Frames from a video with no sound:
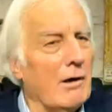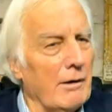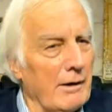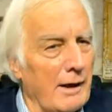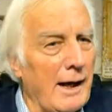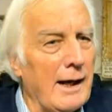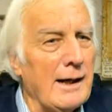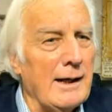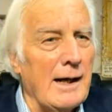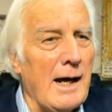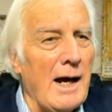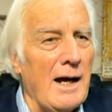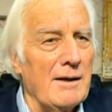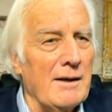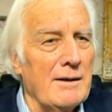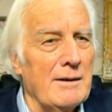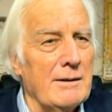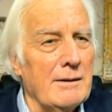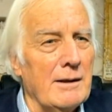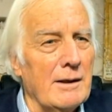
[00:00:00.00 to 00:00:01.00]
has rotten egg
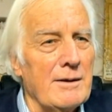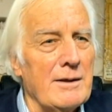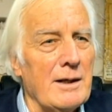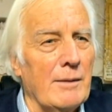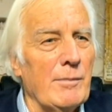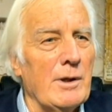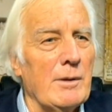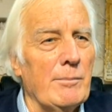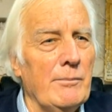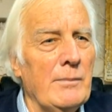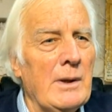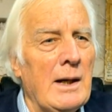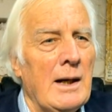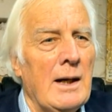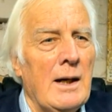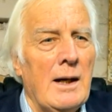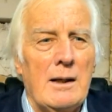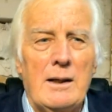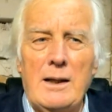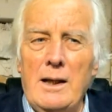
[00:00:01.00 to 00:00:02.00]
gas, and some of
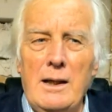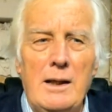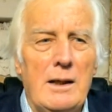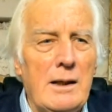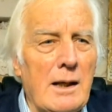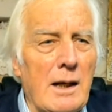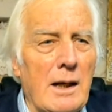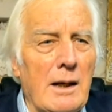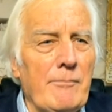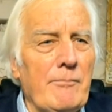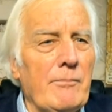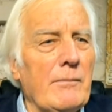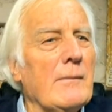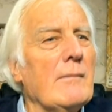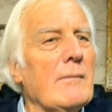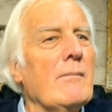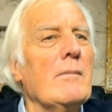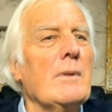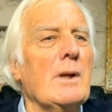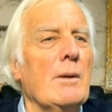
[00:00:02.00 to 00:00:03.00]

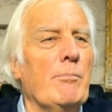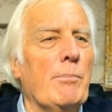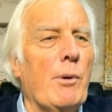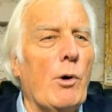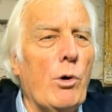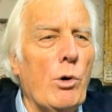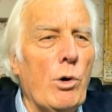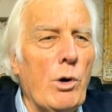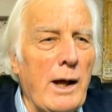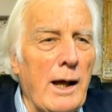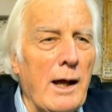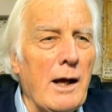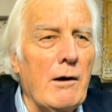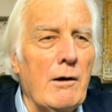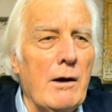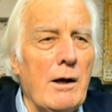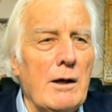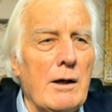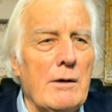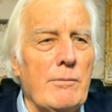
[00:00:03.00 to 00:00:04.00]
the bore
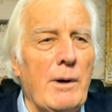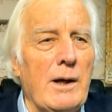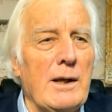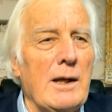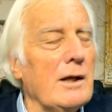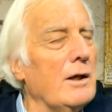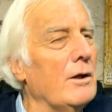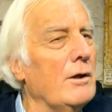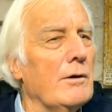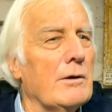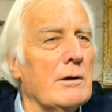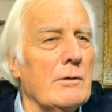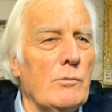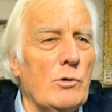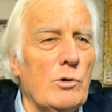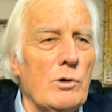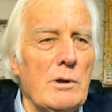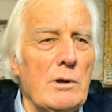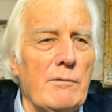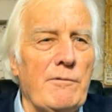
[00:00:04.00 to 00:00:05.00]
areas where they use
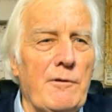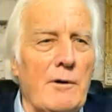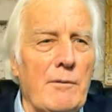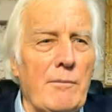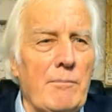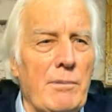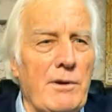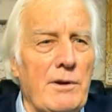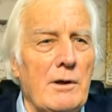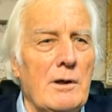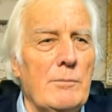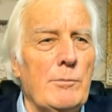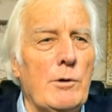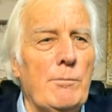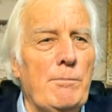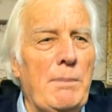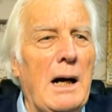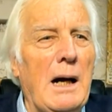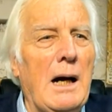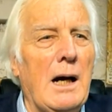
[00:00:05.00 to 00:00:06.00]
the water for
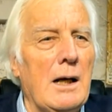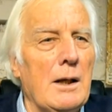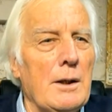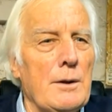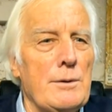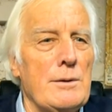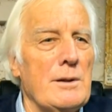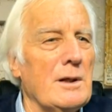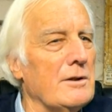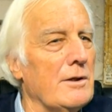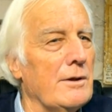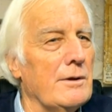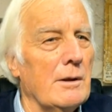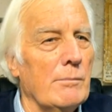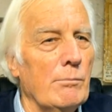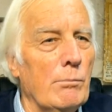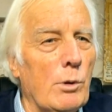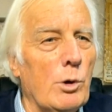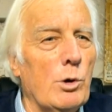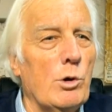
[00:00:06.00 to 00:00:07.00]
thermal baths, such
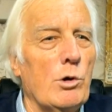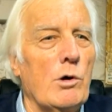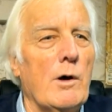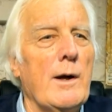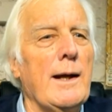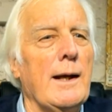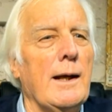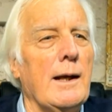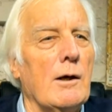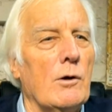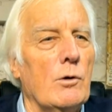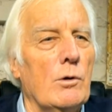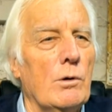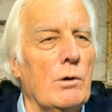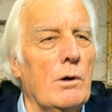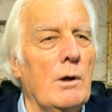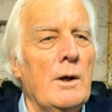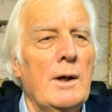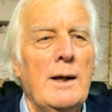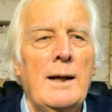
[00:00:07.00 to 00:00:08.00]
as at Moree
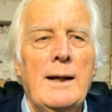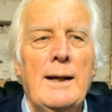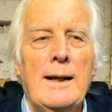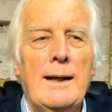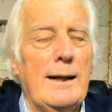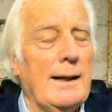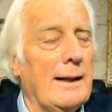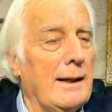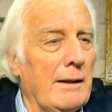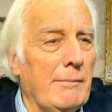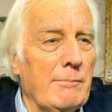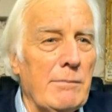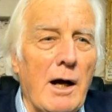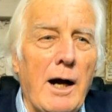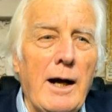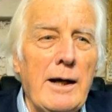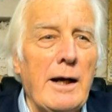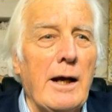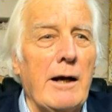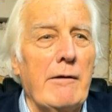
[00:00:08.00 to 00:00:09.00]
or
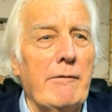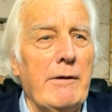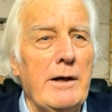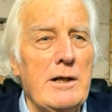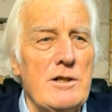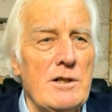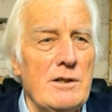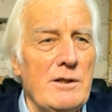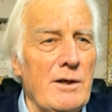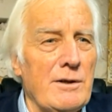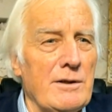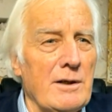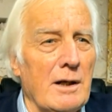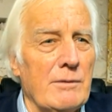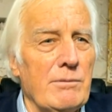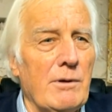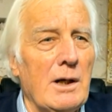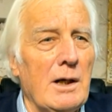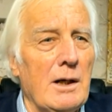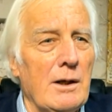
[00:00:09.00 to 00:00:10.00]
Lightning Ridge in New
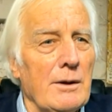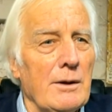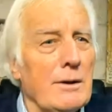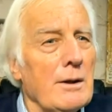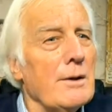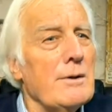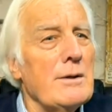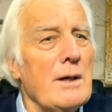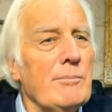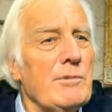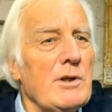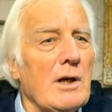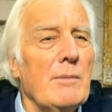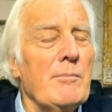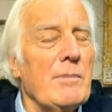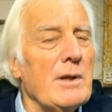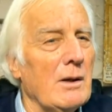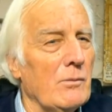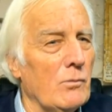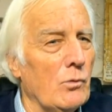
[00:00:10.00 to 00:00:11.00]
South Wales.
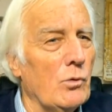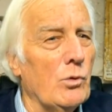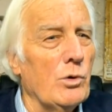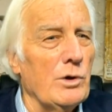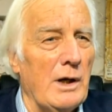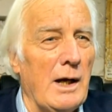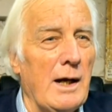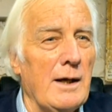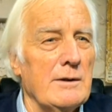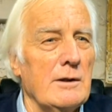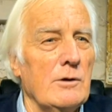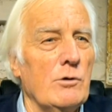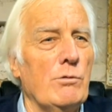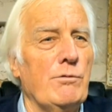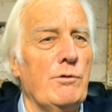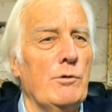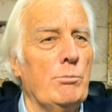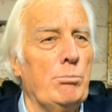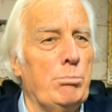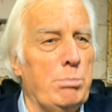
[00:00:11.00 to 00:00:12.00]
Sometimes that water has an
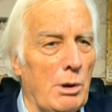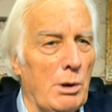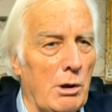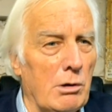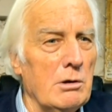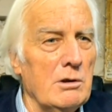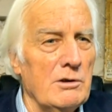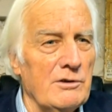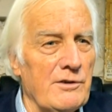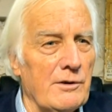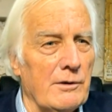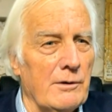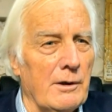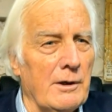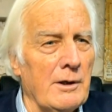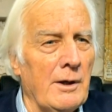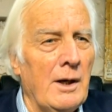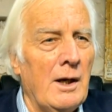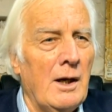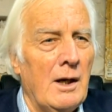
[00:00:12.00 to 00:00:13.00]
awful pong
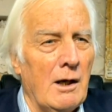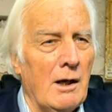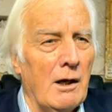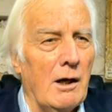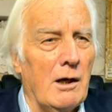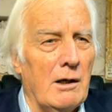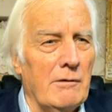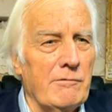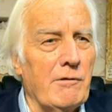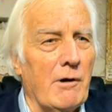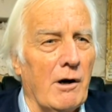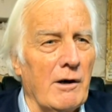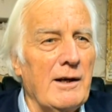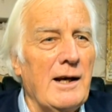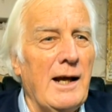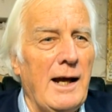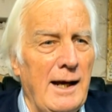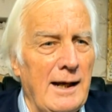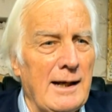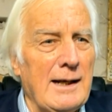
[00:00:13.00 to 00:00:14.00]
to it of
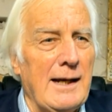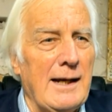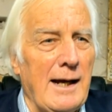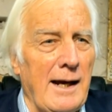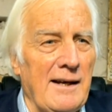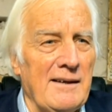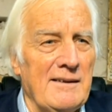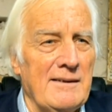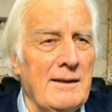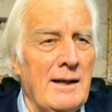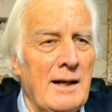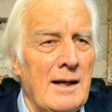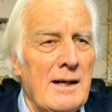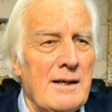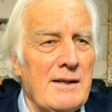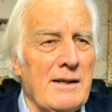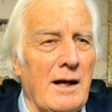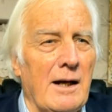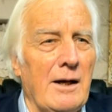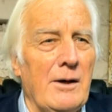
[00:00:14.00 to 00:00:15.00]
rotten egg gas.
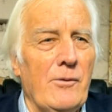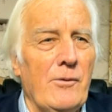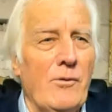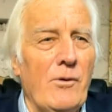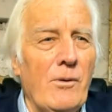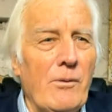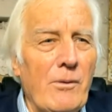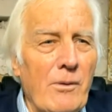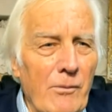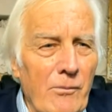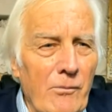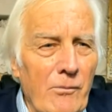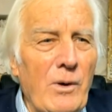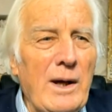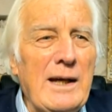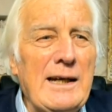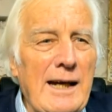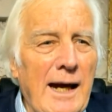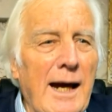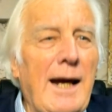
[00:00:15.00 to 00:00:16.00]
So
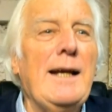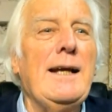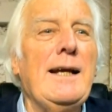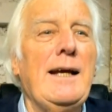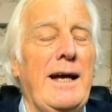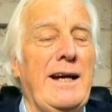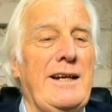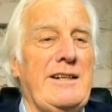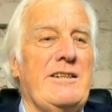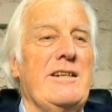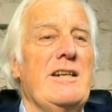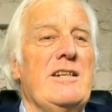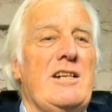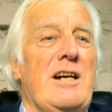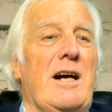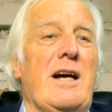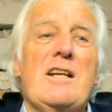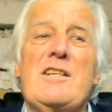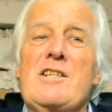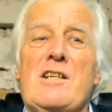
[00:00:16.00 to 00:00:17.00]
we can actually
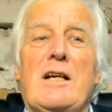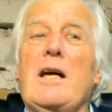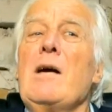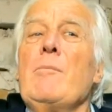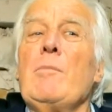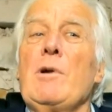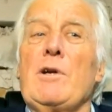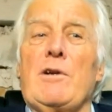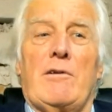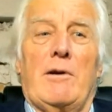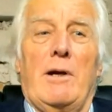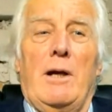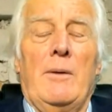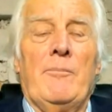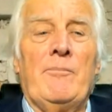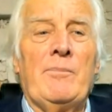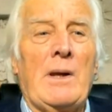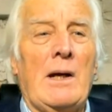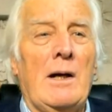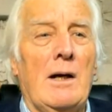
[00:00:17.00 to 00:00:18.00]
change the
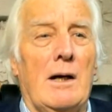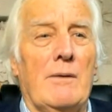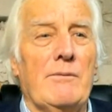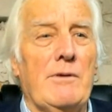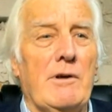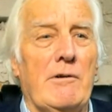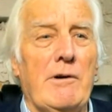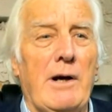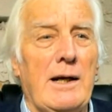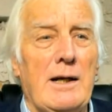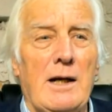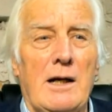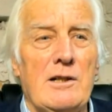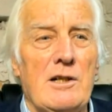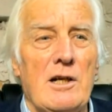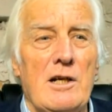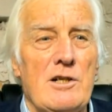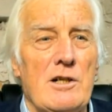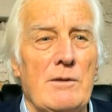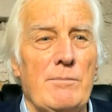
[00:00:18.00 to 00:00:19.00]
chemistry of the Great
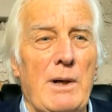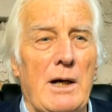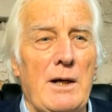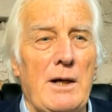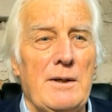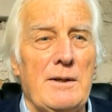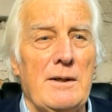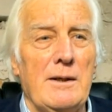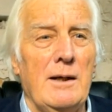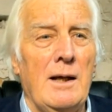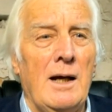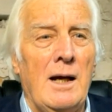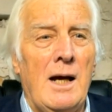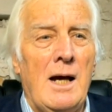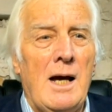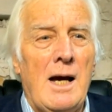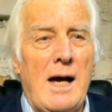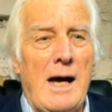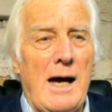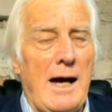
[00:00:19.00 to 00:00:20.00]
Artesian Basin,
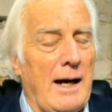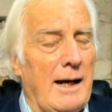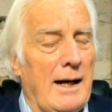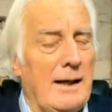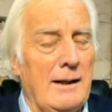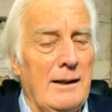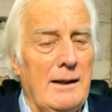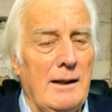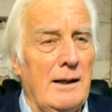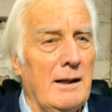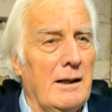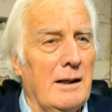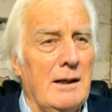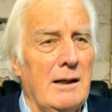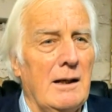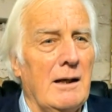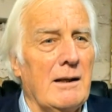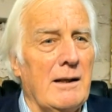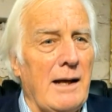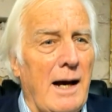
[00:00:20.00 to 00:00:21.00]
and
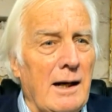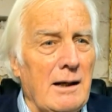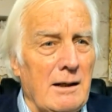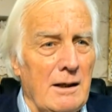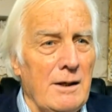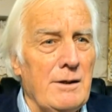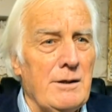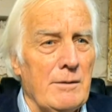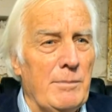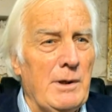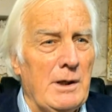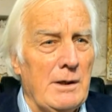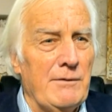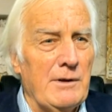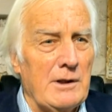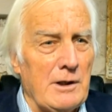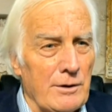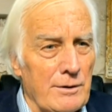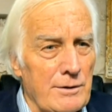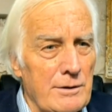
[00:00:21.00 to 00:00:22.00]
that is a bit
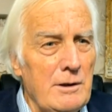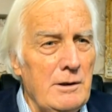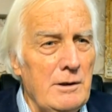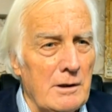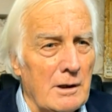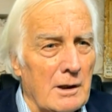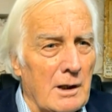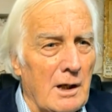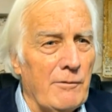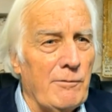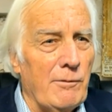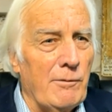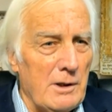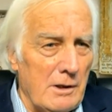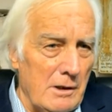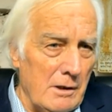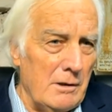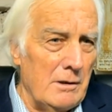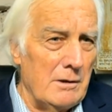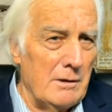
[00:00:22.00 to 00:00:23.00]
of a concern if we
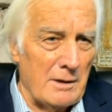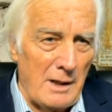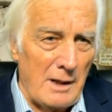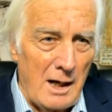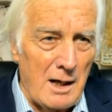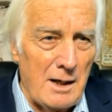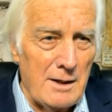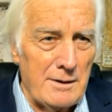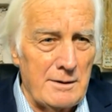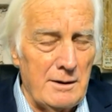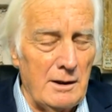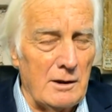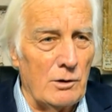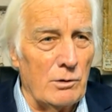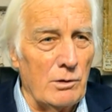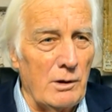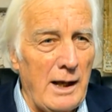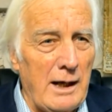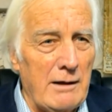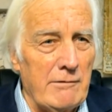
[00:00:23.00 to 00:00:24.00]
use
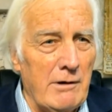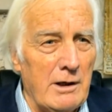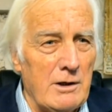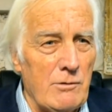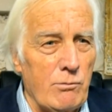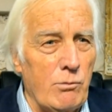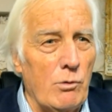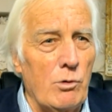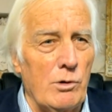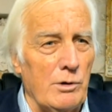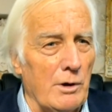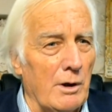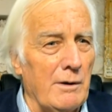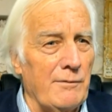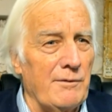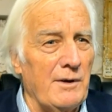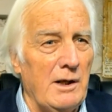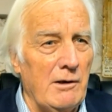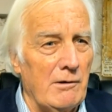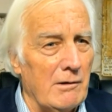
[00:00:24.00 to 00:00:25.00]
arsenic or lead-rich
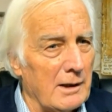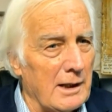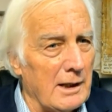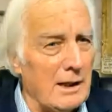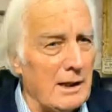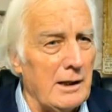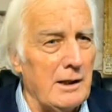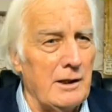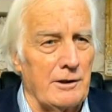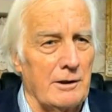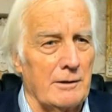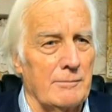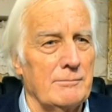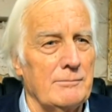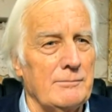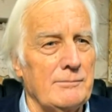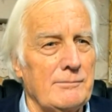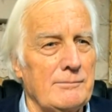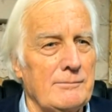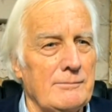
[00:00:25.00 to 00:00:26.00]
waters for irrigation.